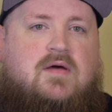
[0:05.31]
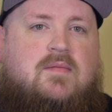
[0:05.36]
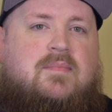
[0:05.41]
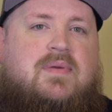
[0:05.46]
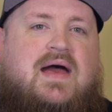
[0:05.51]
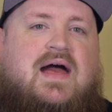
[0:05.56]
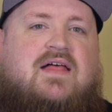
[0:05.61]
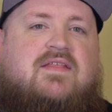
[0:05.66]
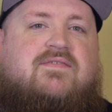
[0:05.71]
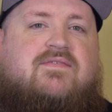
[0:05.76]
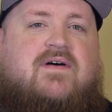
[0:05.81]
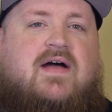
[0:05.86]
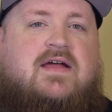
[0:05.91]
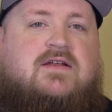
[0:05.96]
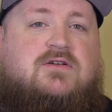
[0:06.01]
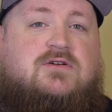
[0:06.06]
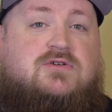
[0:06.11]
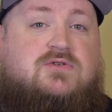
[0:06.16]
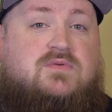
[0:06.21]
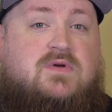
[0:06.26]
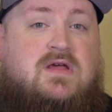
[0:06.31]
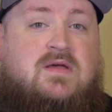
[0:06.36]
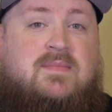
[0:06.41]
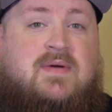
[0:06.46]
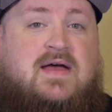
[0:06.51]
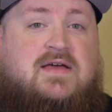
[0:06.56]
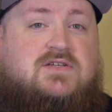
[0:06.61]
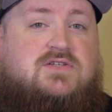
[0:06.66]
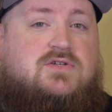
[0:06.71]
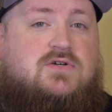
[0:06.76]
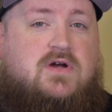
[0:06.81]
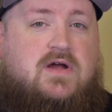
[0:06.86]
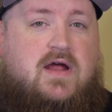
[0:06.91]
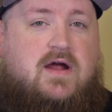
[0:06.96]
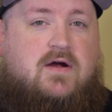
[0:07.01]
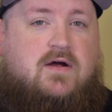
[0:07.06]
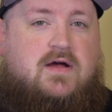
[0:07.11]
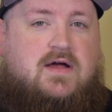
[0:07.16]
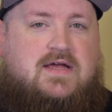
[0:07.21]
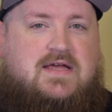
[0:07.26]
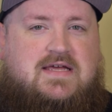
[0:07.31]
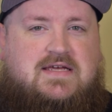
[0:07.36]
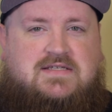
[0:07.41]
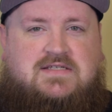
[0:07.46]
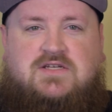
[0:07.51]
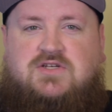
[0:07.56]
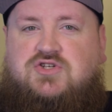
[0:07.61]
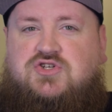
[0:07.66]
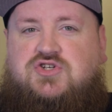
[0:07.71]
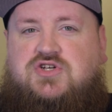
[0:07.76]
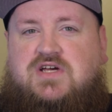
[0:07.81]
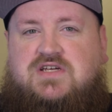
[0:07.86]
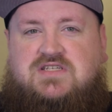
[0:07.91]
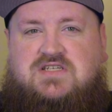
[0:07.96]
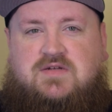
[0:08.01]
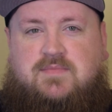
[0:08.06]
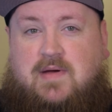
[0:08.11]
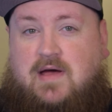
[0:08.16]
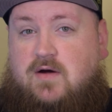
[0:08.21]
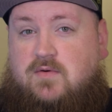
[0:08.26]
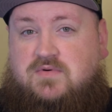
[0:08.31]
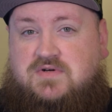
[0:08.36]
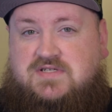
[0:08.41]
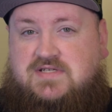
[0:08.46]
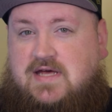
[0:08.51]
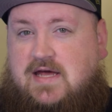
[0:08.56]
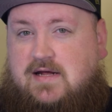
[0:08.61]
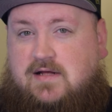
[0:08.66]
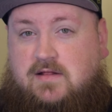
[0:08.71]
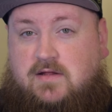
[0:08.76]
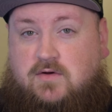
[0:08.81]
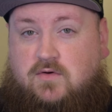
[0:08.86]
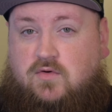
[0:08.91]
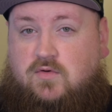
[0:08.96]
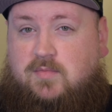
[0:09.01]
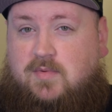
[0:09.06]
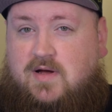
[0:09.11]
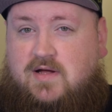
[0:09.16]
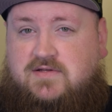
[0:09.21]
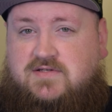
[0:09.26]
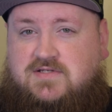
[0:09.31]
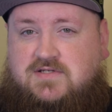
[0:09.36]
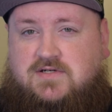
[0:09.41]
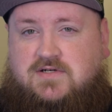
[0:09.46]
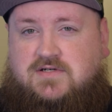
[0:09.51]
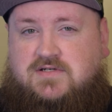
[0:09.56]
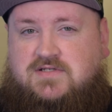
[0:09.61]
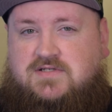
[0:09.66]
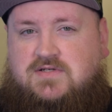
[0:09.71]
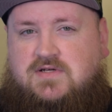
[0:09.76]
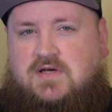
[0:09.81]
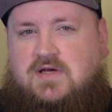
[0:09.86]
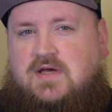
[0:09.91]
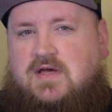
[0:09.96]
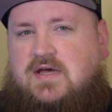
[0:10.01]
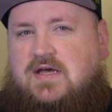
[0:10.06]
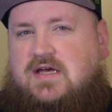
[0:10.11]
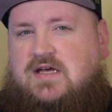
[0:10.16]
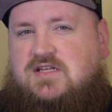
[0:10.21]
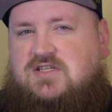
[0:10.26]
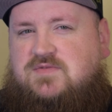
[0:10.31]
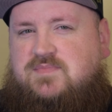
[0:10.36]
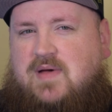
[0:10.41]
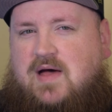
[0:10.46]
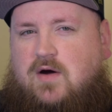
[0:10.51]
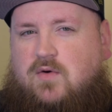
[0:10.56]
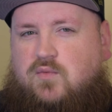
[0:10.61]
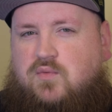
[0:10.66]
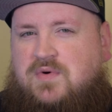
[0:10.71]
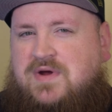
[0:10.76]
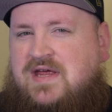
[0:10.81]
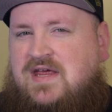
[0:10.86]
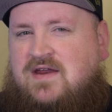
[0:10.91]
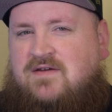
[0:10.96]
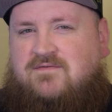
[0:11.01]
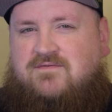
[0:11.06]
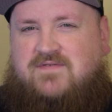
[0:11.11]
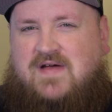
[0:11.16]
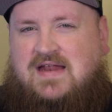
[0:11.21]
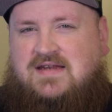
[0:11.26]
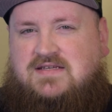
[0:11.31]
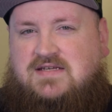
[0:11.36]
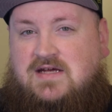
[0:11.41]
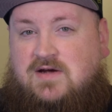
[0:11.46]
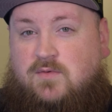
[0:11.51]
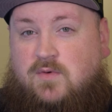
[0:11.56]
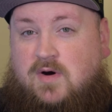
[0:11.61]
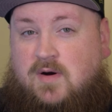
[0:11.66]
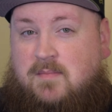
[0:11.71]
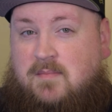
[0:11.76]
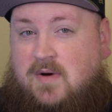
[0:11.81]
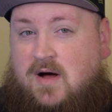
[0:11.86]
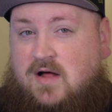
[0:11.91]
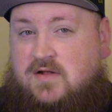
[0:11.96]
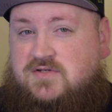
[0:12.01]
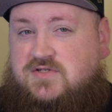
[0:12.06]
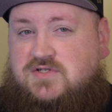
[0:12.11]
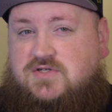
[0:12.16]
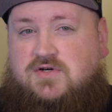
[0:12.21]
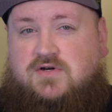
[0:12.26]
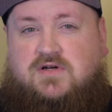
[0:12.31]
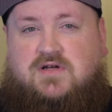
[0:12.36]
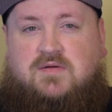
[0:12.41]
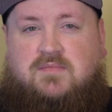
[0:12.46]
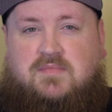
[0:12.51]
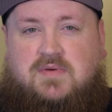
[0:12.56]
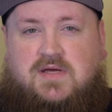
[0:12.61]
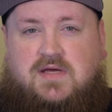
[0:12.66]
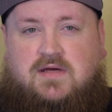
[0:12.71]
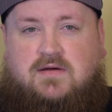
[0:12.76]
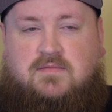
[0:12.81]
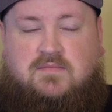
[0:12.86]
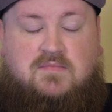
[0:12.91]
Pathfinder's remaster era isn't just about recycling old monsters, it's about reinventing what a monster can be.